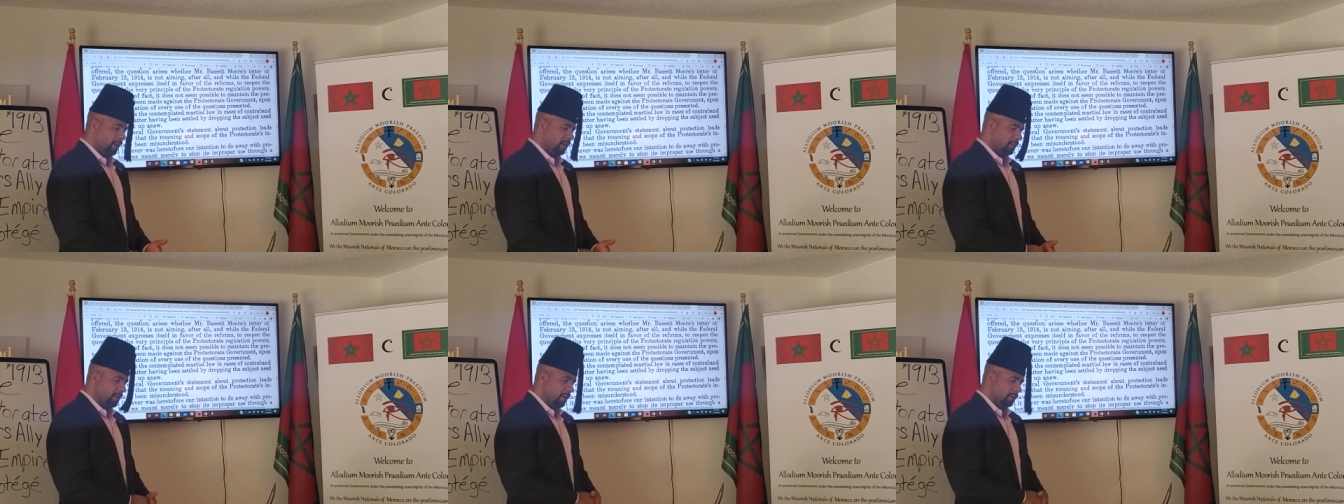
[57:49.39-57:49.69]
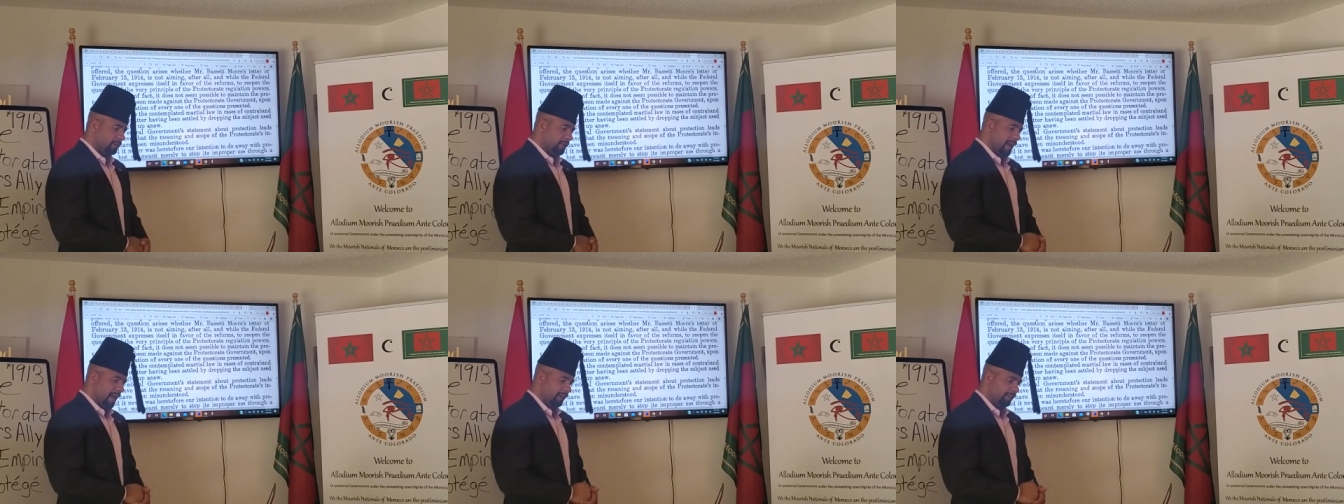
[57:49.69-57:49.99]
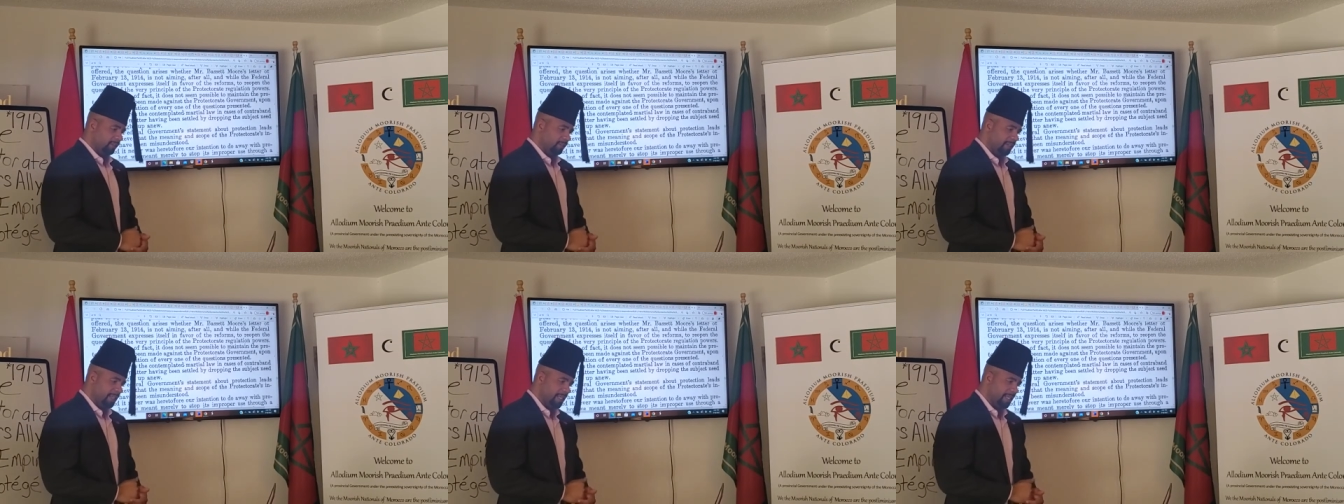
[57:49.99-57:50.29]
it does not
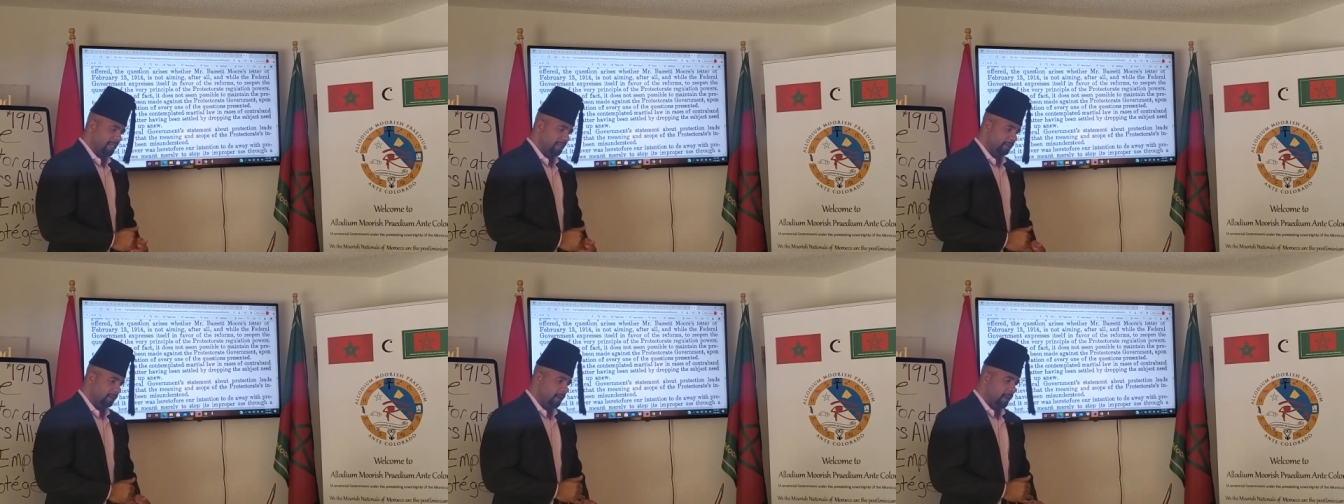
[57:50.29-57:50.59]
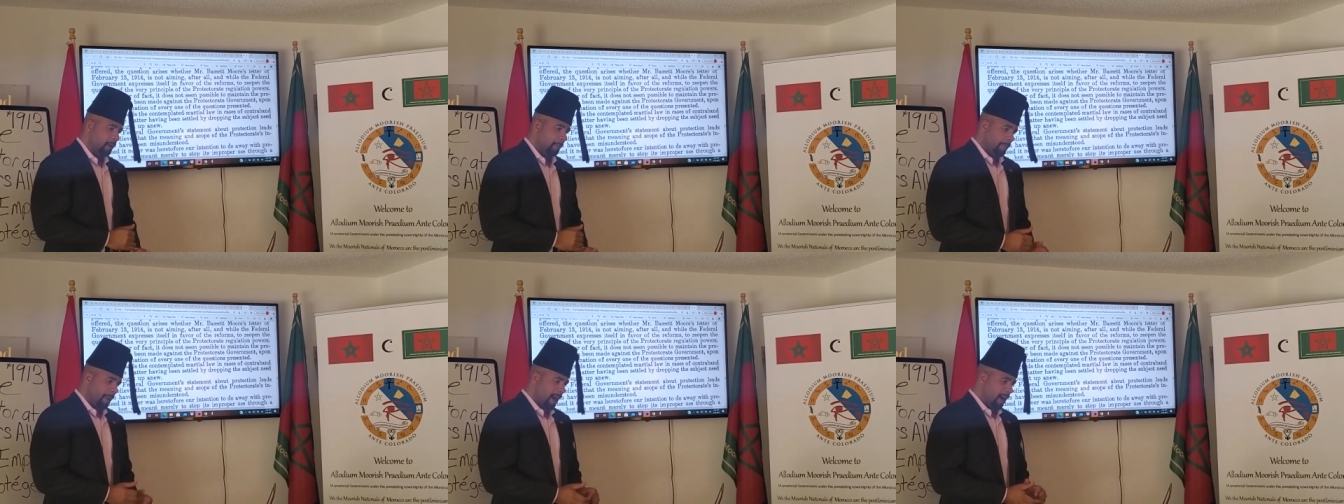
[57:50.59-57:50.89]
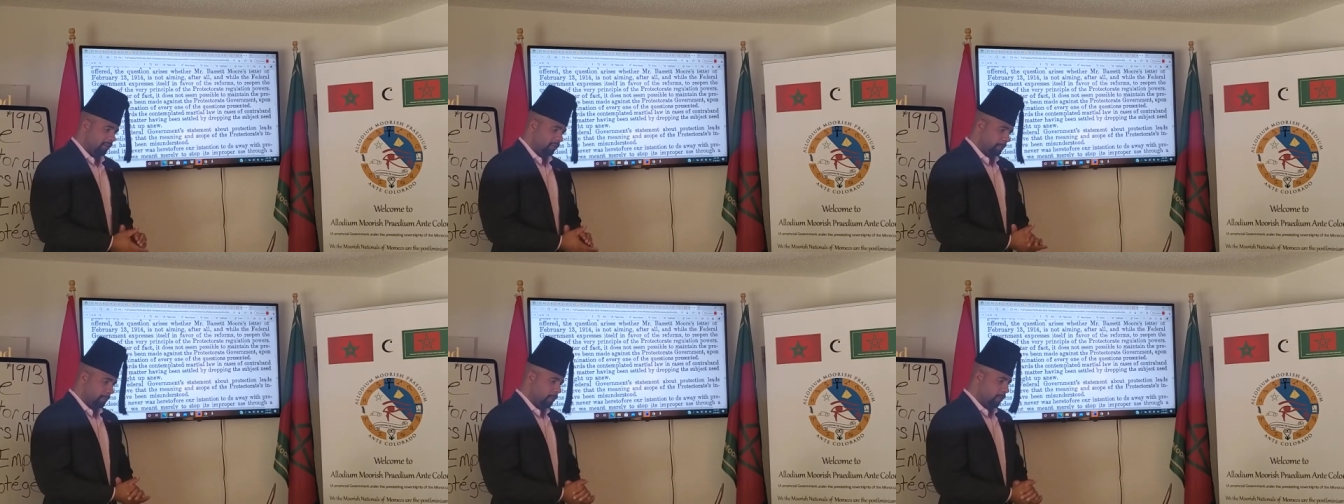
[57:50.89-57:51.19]
seem
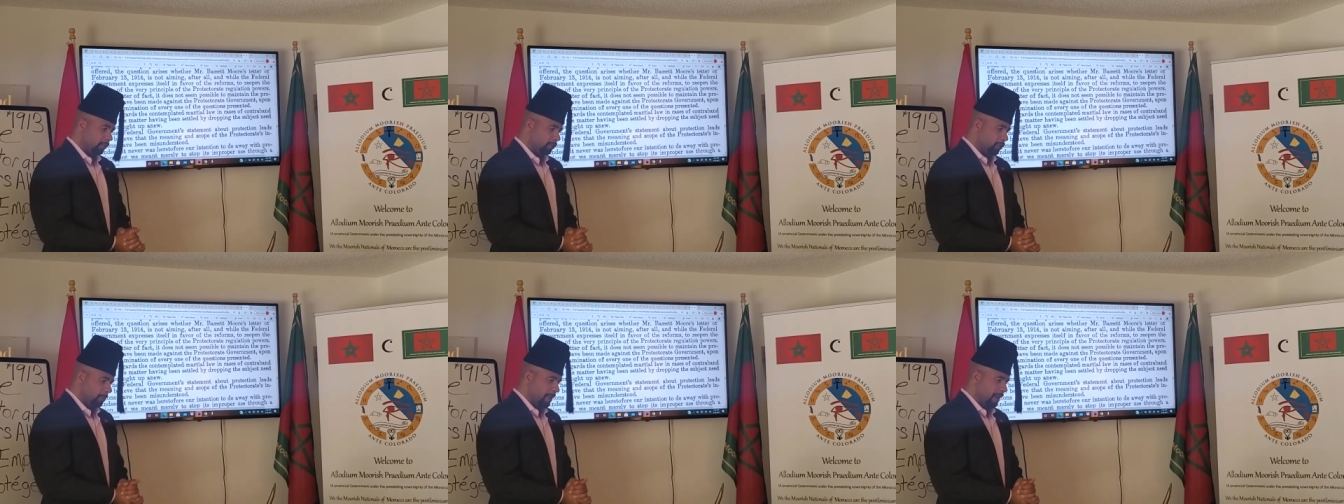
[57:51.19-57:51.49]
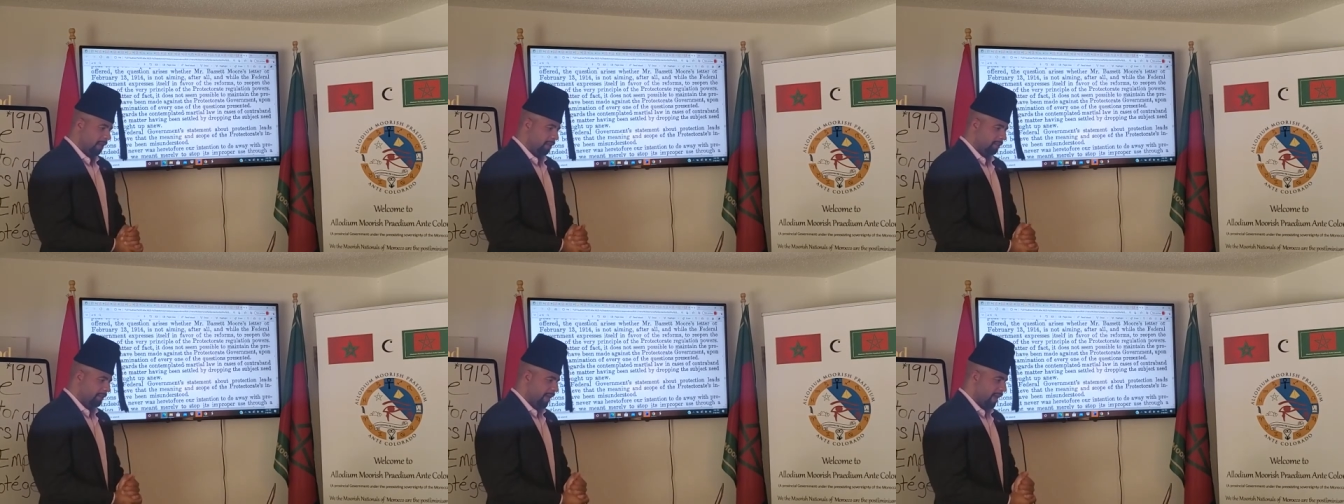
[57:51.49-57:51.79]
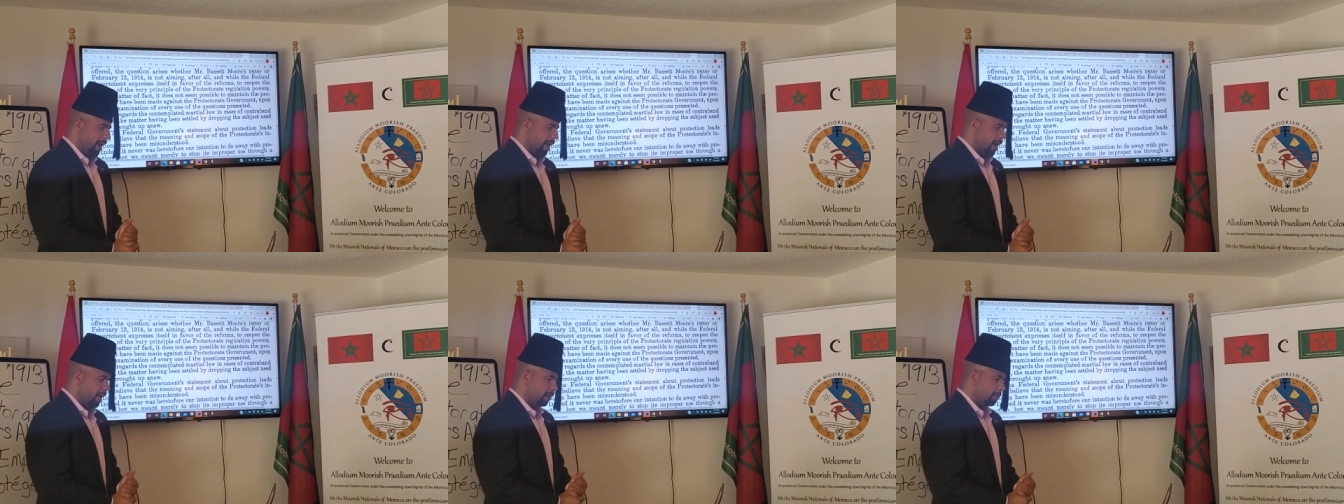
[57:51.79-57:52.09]
possible to
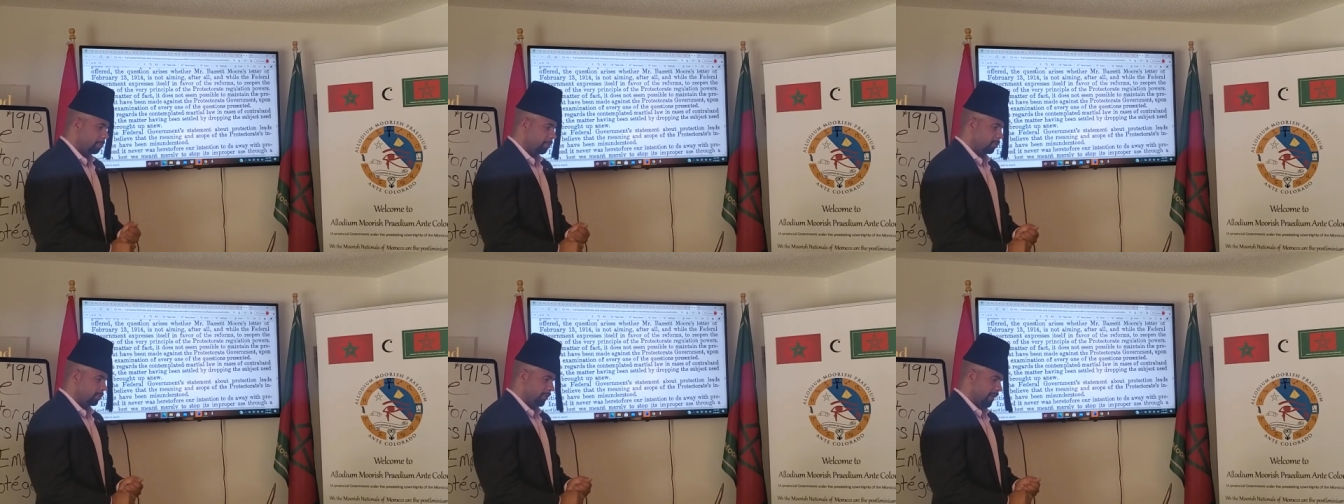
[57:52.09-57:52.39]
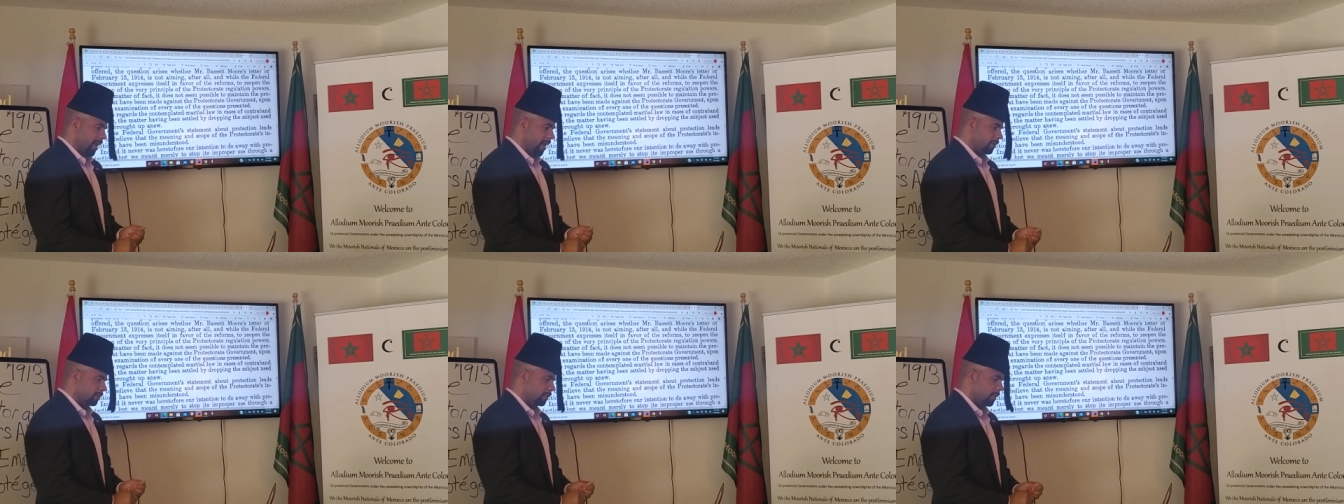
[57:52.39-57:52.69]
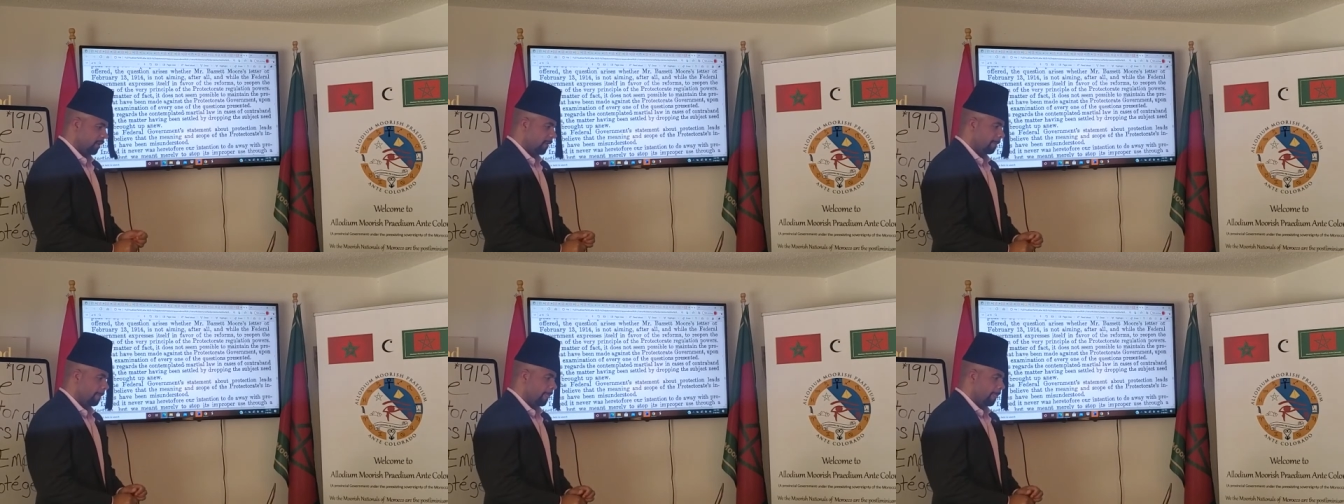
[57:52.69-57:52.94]
maintain the protests